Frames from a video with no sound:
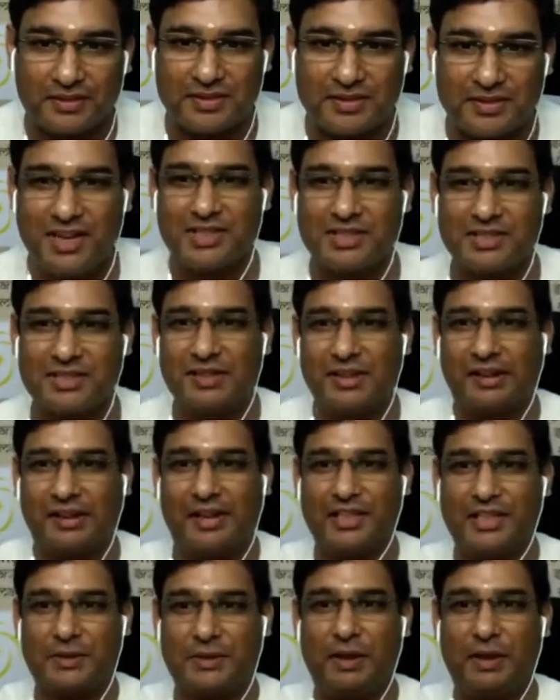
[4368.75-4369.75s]
Just
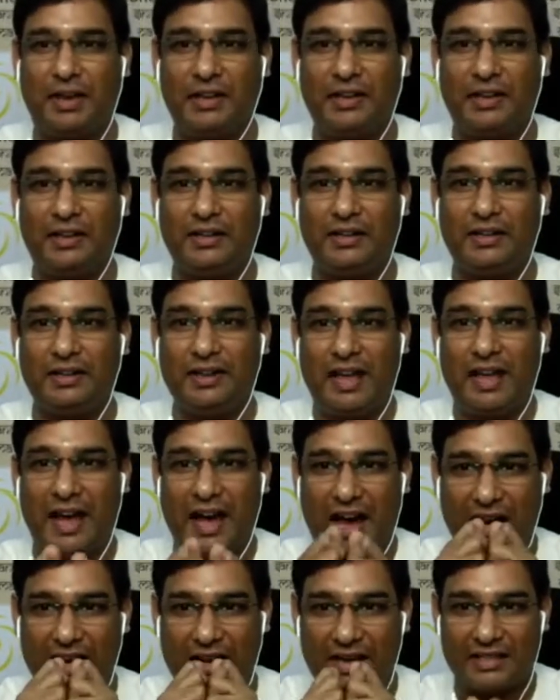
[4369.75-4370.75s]
respect it,
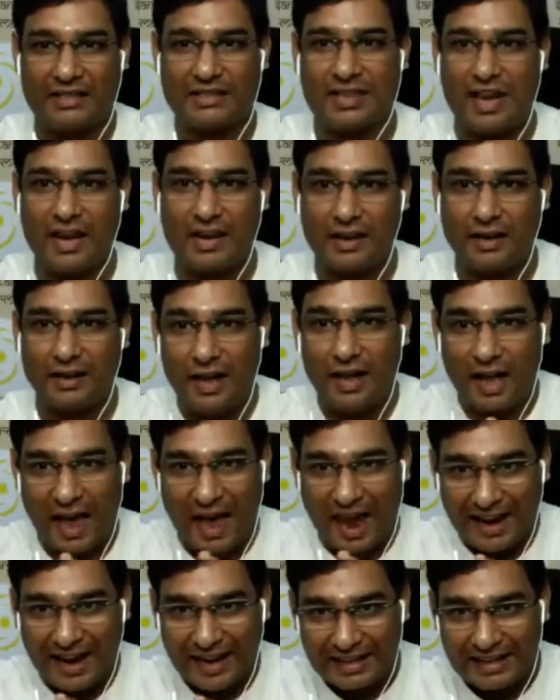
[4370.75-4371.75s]
understand it,
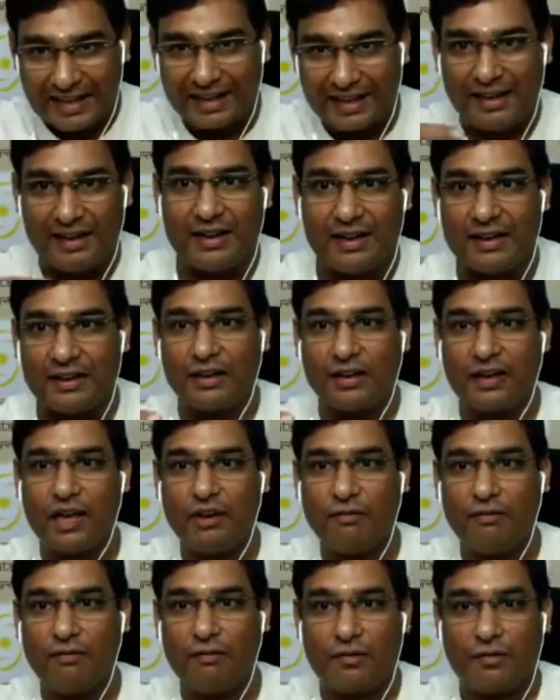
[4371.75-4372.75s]
and then
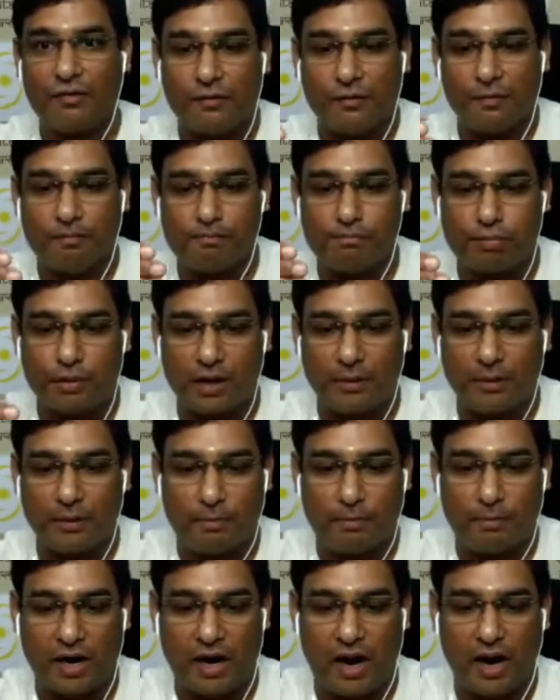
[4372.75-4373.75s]
give
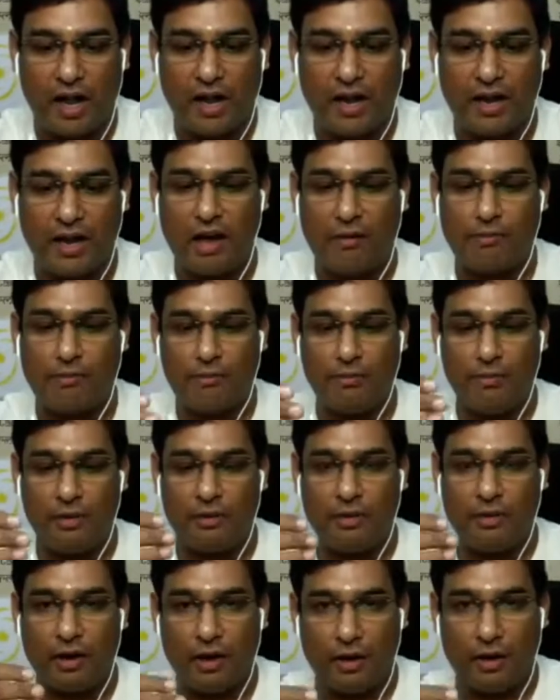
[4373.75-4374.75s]
pranayamam,
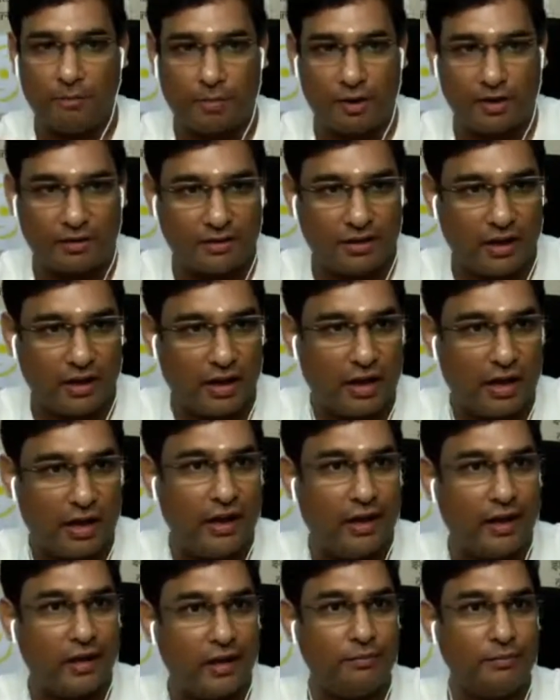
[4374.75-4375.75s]

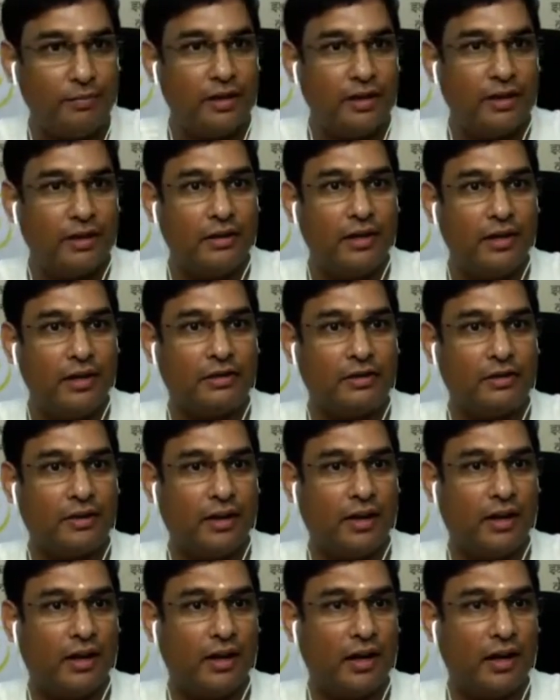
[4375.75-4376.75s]
pratyaharam,
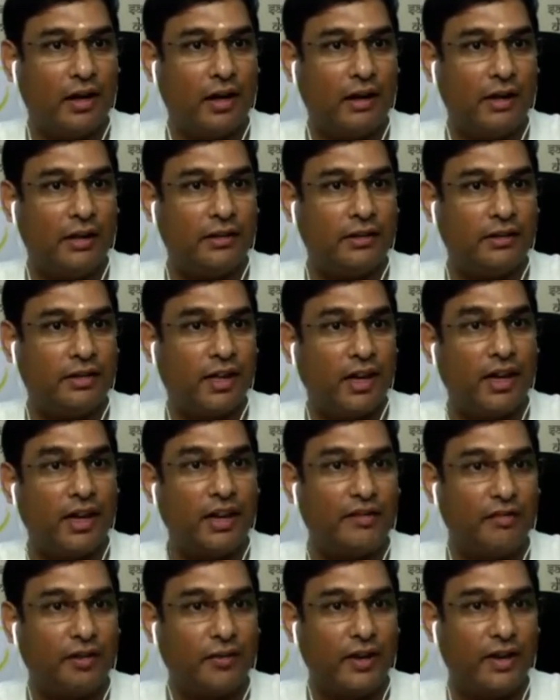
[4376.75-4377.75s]
nitya nitya,
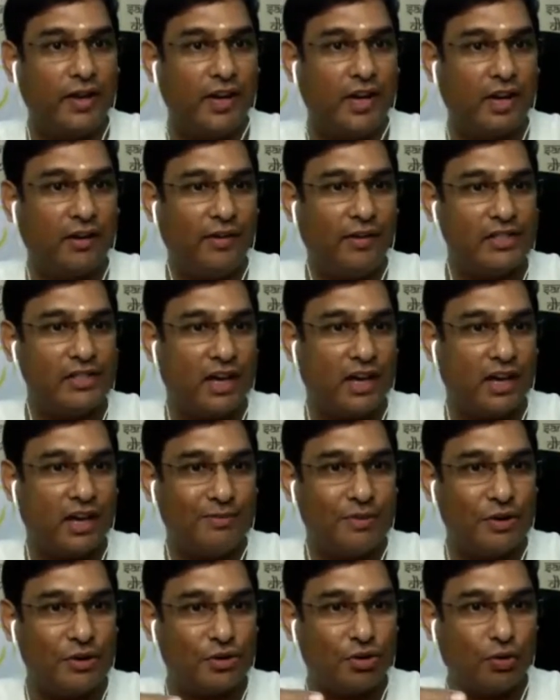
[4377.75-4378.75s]
viveka
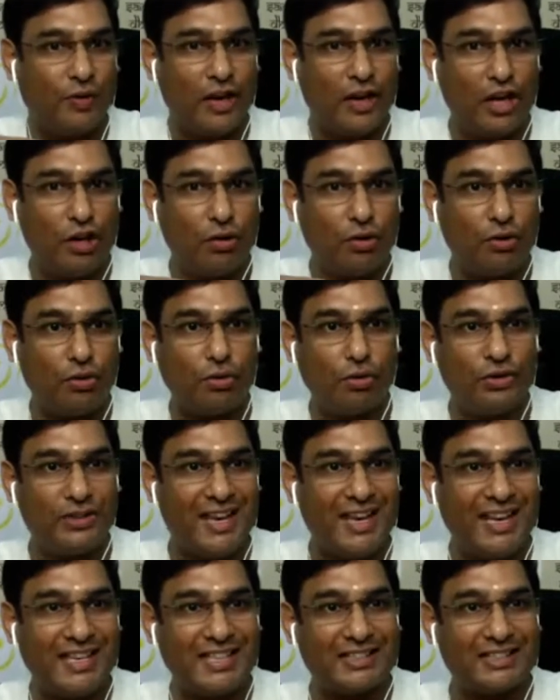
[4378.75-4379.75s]
vicharam. So when you do
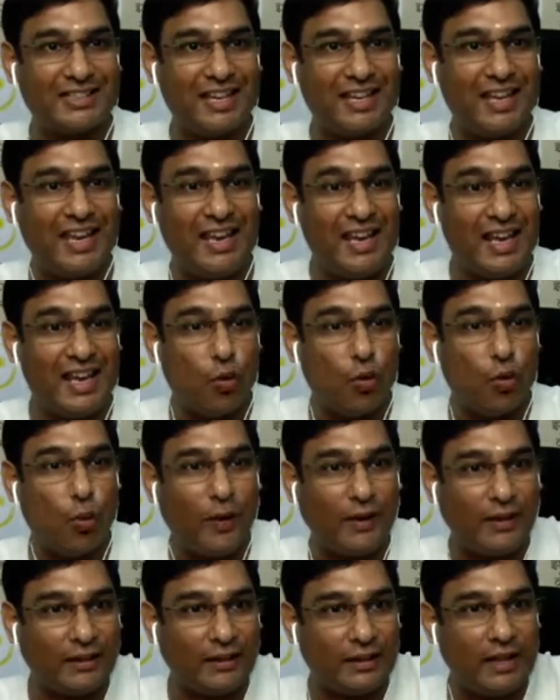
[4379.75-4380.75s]
these three
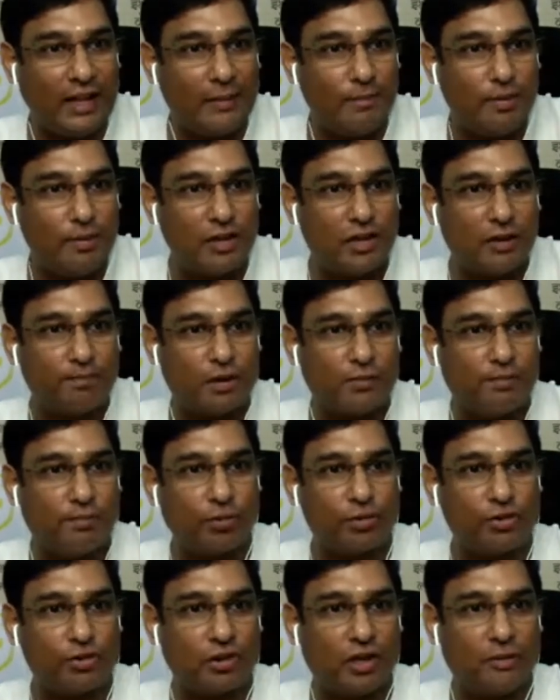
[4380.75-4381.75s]
with keeping your
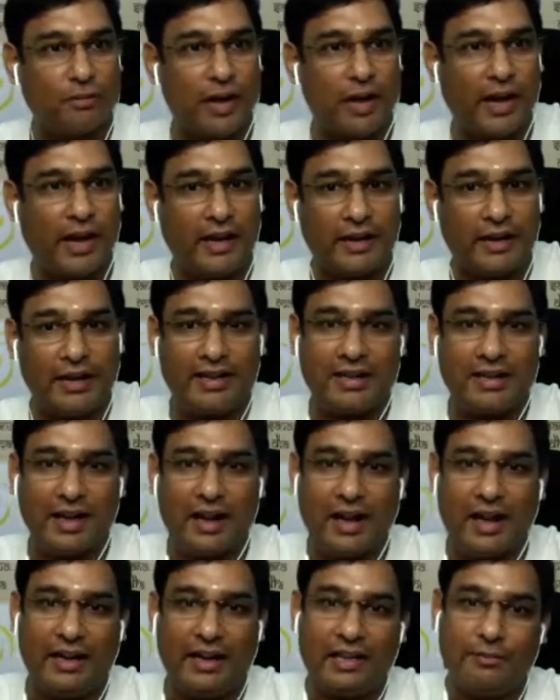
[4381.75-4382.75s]
proportion in mind,
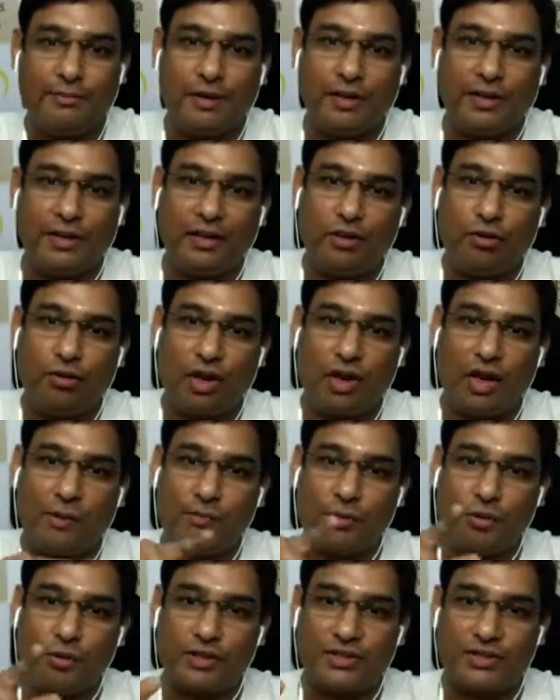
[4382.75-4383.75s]
ultimately, you
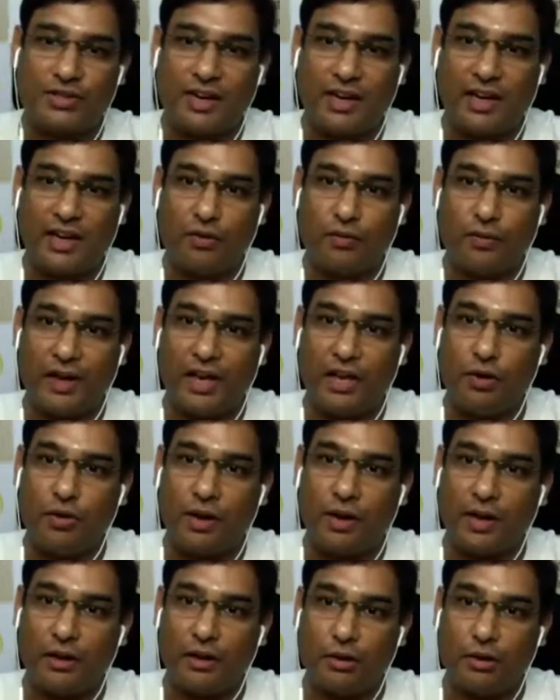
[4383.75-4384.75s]
come to a state where you can